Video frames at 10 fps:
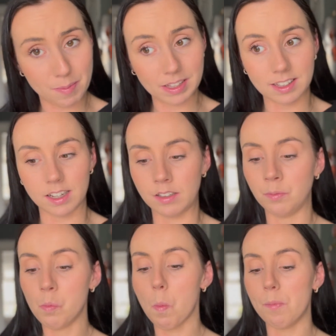butter
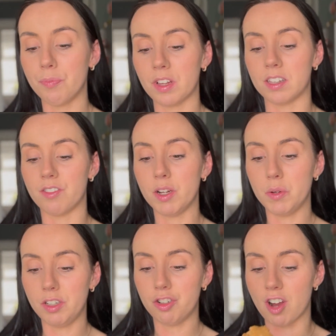because I really
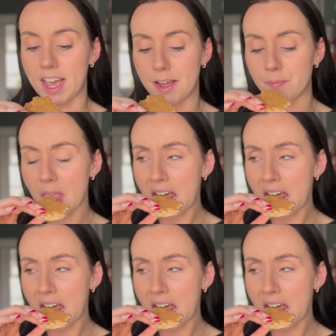wanted to try it,